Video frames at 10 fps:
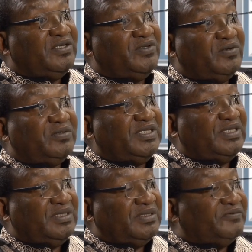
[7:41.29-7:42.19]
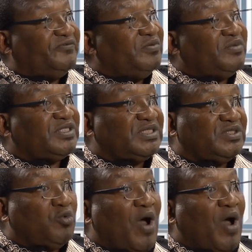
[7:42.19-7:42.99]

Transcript: You know, the famous